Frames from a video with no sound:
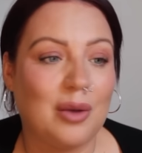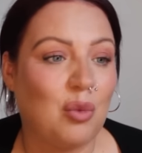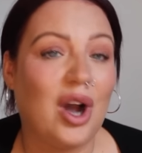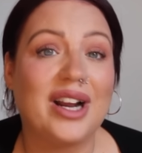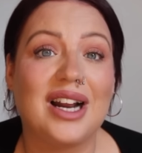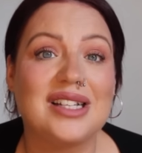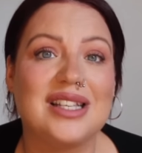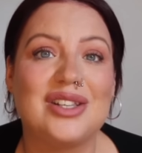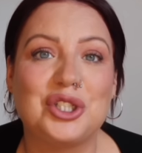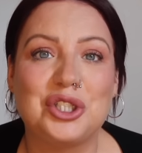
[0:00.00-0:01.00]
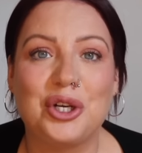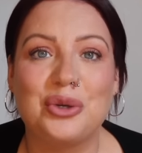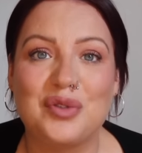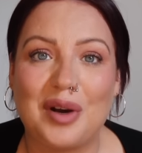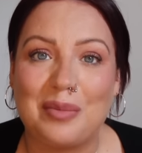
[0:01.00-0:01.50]
glasses, like
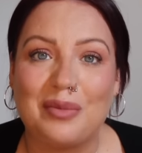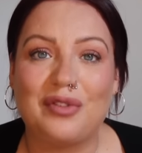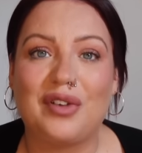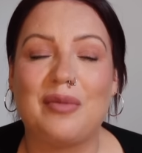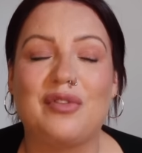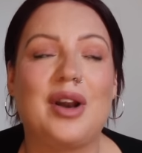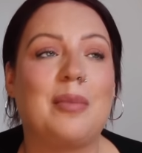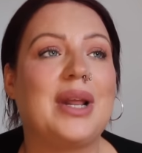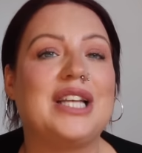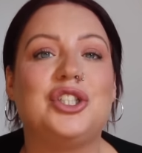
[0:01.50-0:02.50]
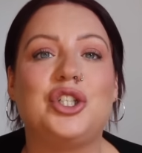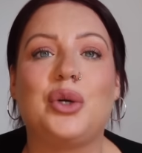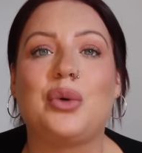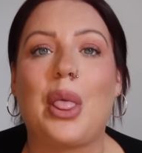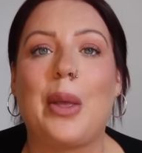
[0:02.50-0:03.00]
shoots, flamplane
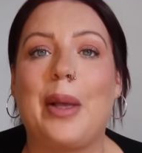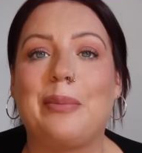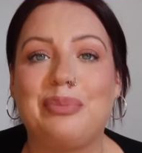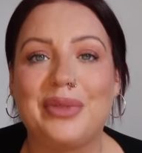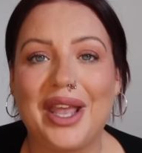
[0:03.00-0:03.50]
shoots